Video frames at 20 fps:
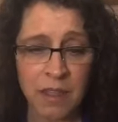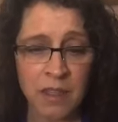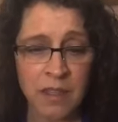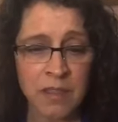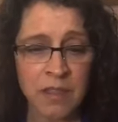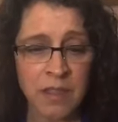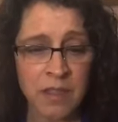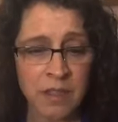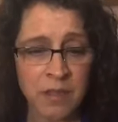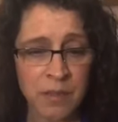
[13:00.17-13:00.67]

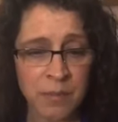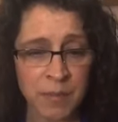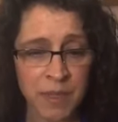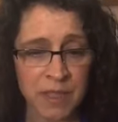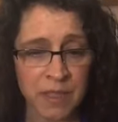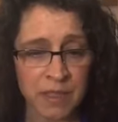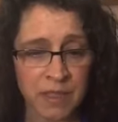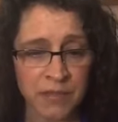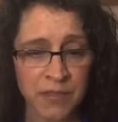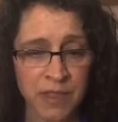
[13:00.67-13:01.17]
No,
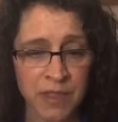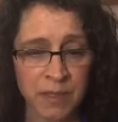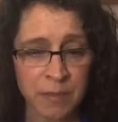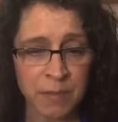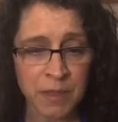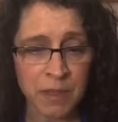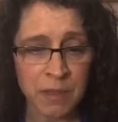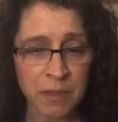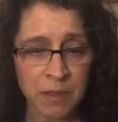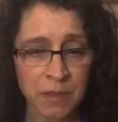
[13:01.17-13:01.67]
Minerva,
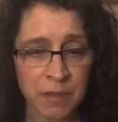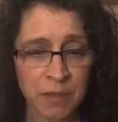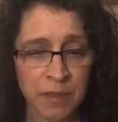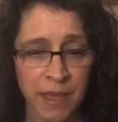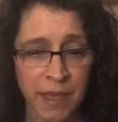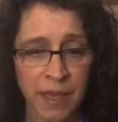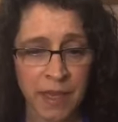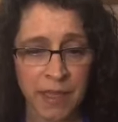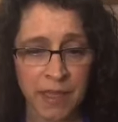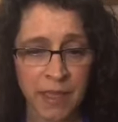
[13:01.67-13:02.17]
I'm not
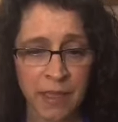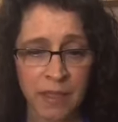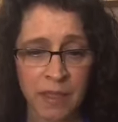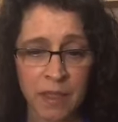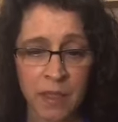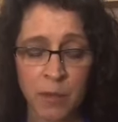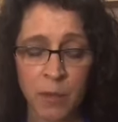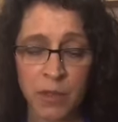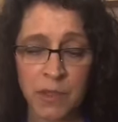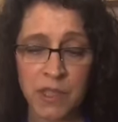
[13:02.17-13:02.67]
okay,
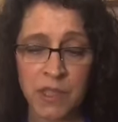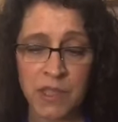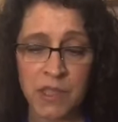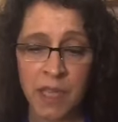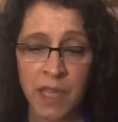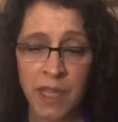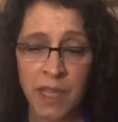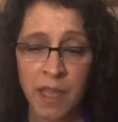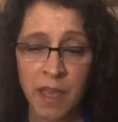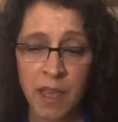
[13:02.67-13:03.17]
I want to
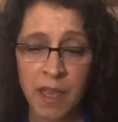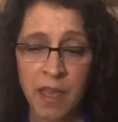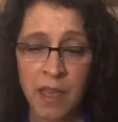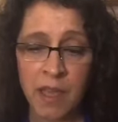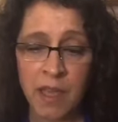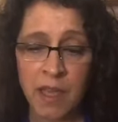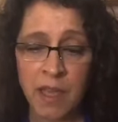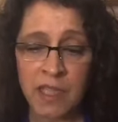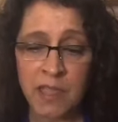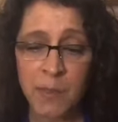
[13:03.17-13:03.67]
say.
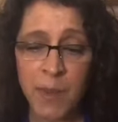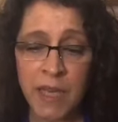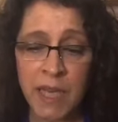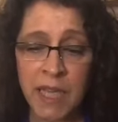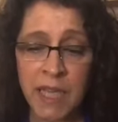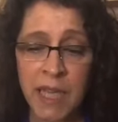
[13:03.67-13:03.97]
As many